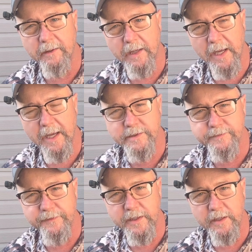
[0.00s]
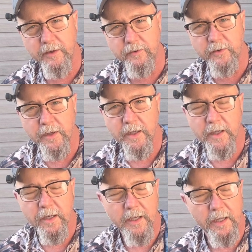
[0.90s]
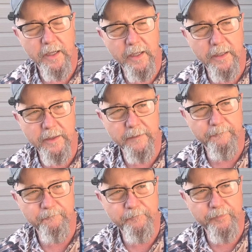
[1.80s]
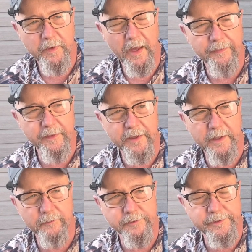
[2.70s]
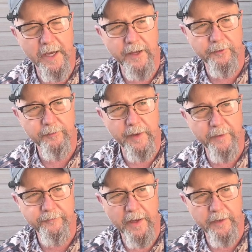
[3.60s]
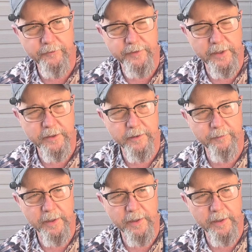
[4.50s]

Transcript: last video, and I think it was titled My Final Setup.